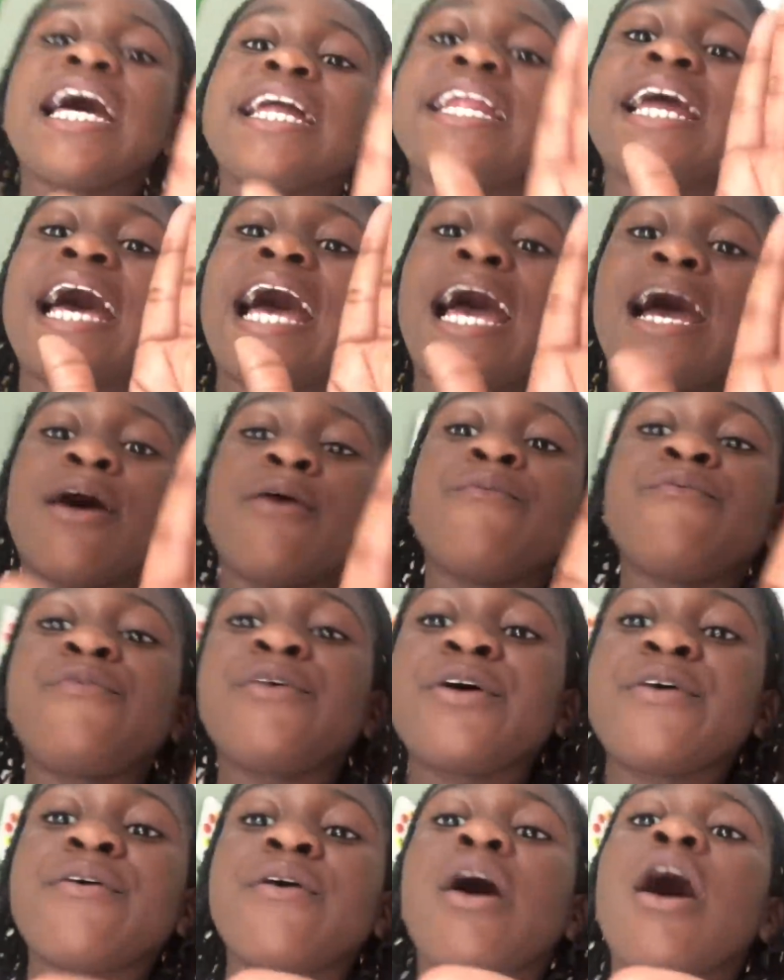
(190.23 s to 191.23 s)
an
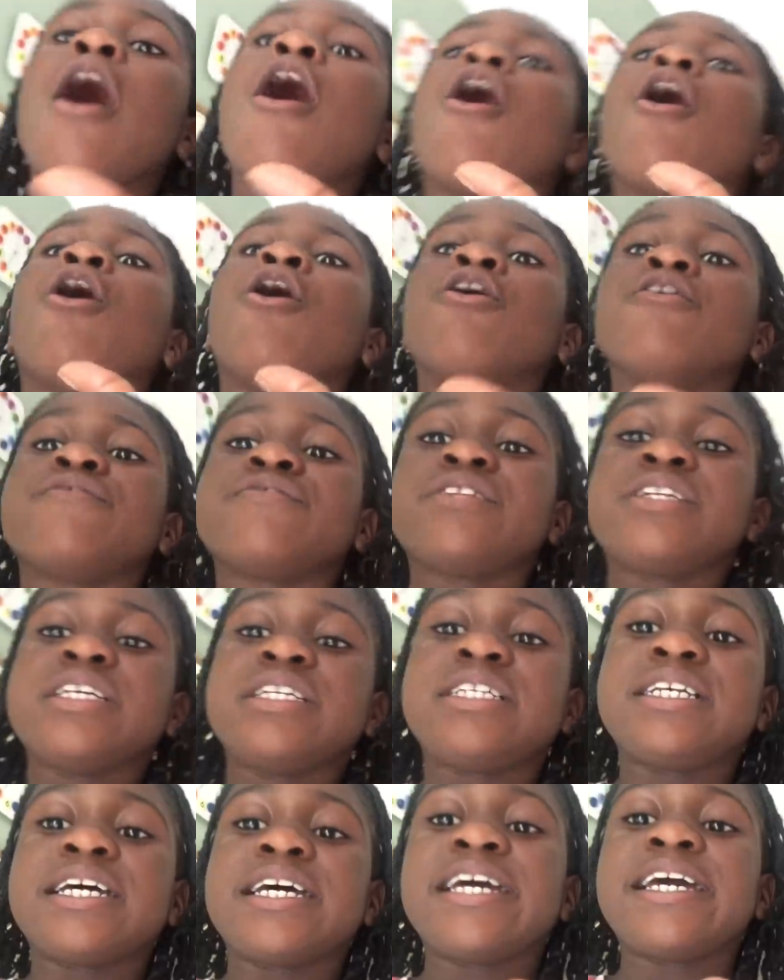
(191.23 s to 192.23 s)
outfit of the
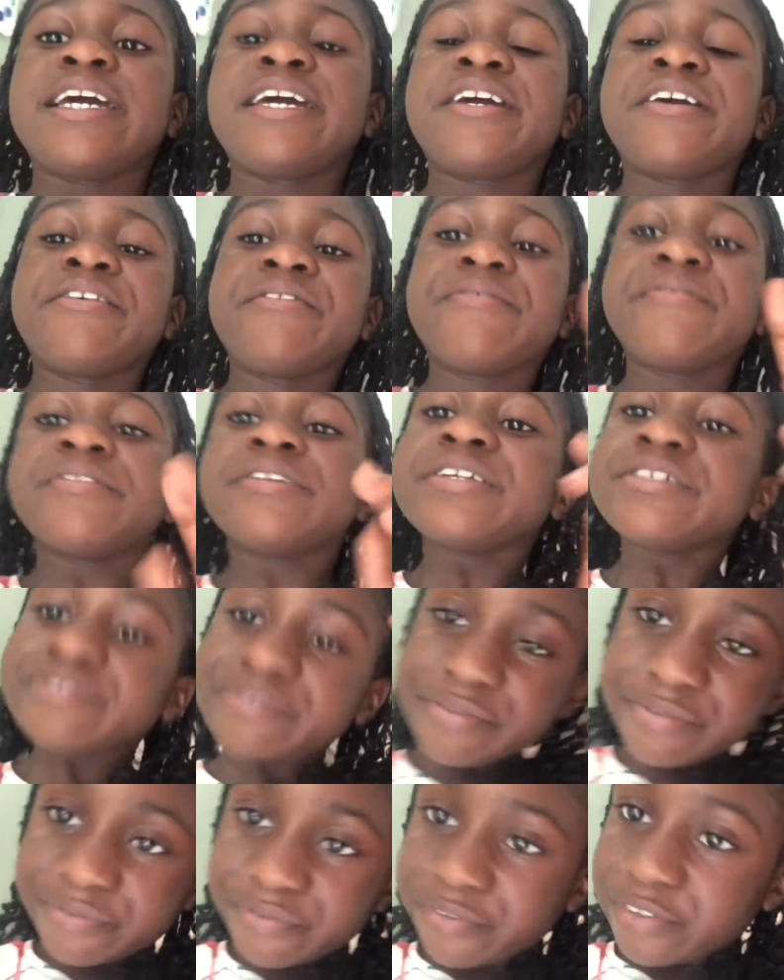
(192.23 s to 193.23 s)
day
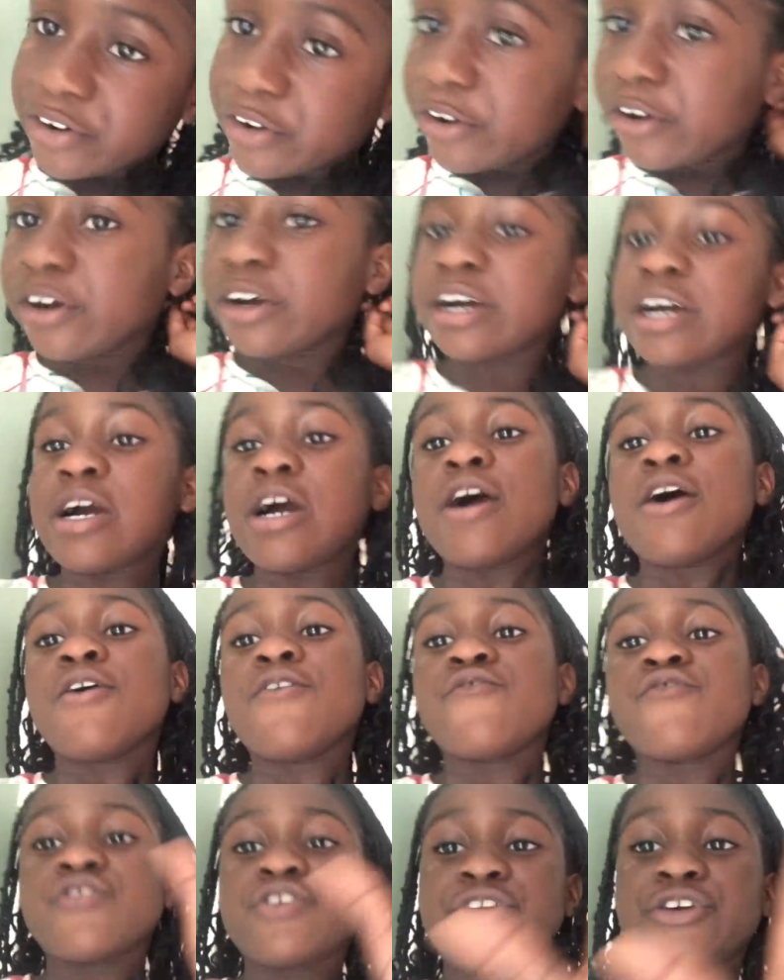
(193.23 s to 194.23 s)
vlog for